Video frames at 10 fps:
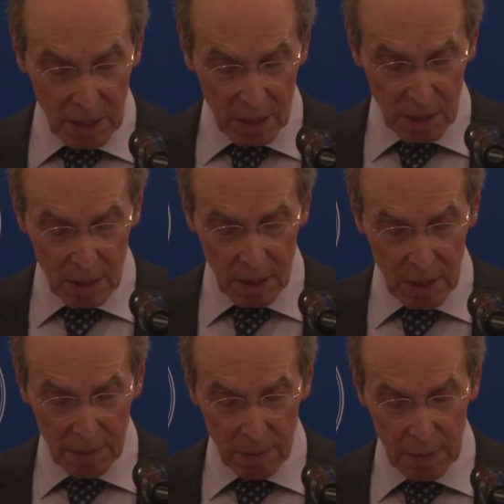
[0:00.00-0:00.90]
existing
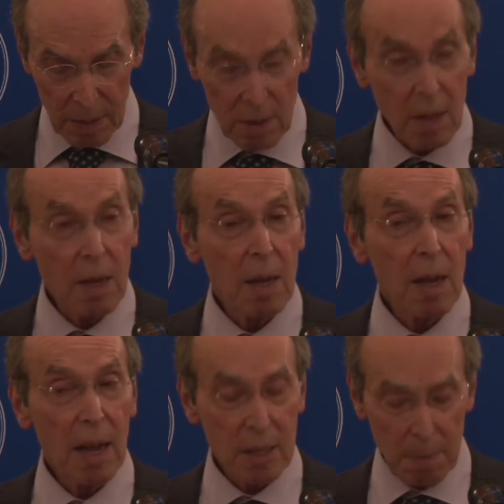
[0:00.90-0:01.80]
government,
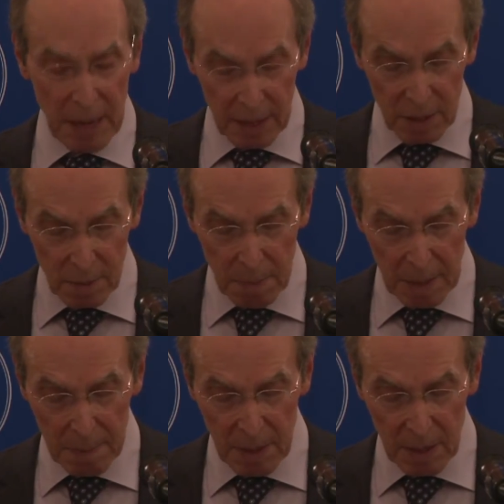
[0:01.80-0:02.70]
as bad as it
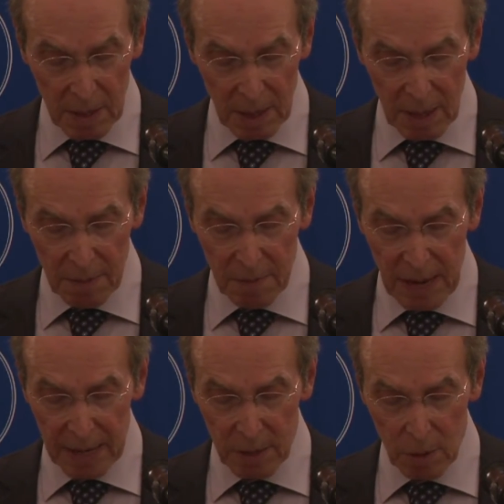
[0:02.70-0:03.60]
may be, can leave a
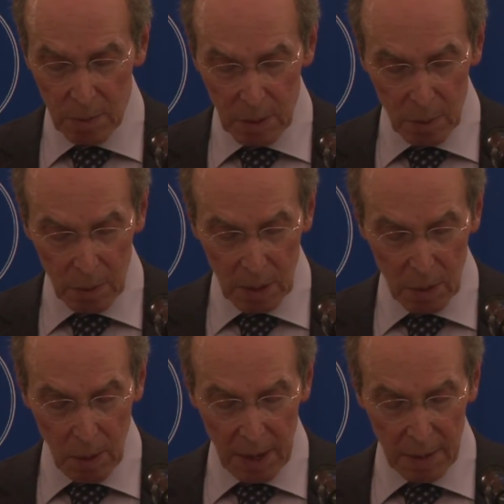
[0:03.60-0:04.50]
vacuum that will
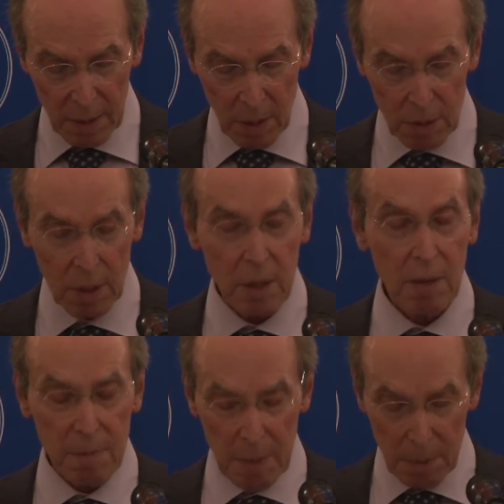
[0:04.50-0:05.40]
require an
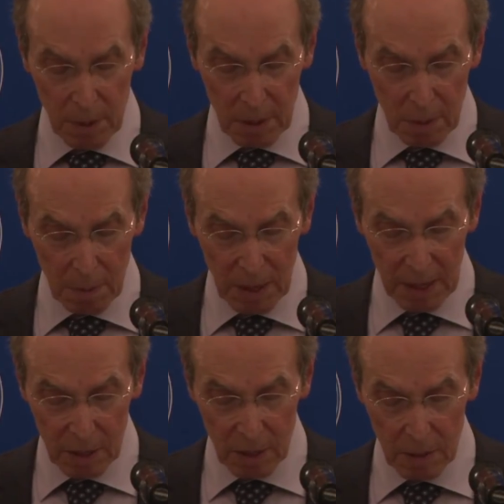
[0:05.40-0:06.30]
alternative be put into
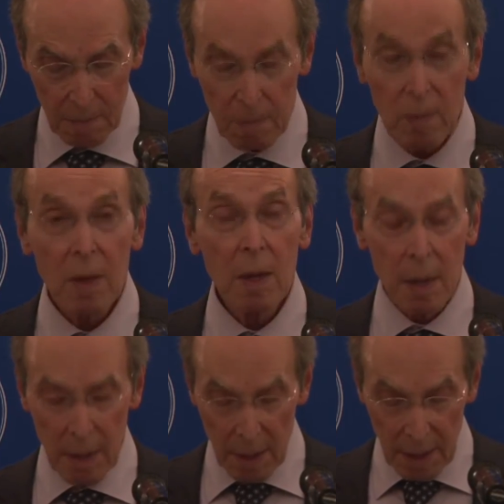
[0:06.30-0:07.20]
place.
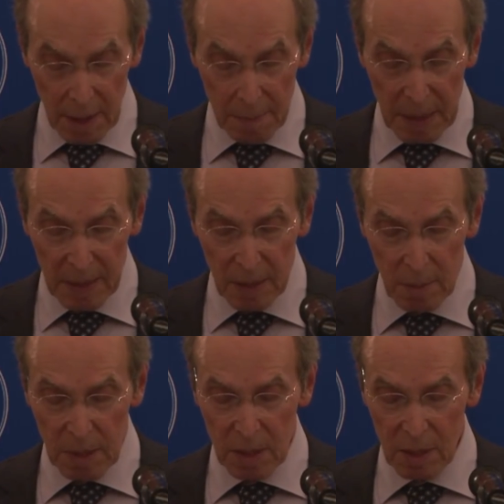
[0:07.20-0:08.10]
It may need to
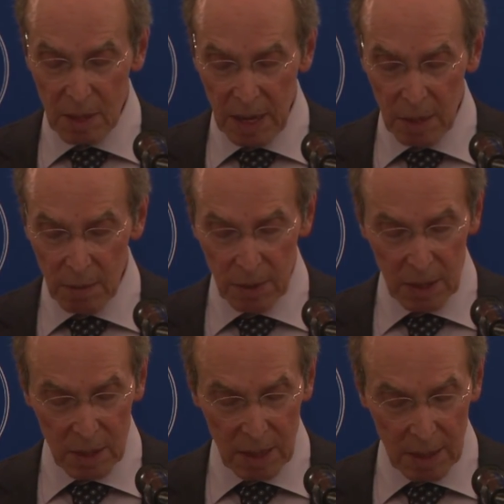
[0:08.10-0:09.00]
be sustained for an
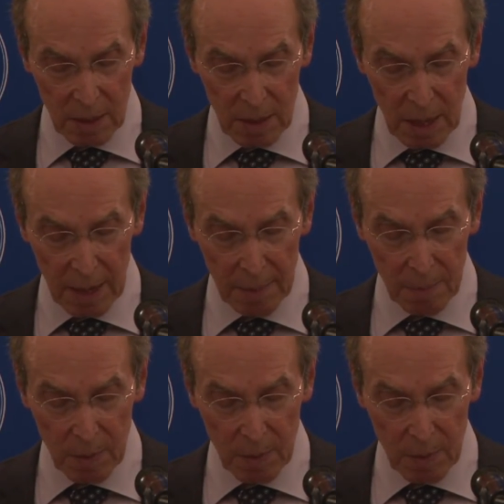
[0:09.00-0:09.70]
extended time.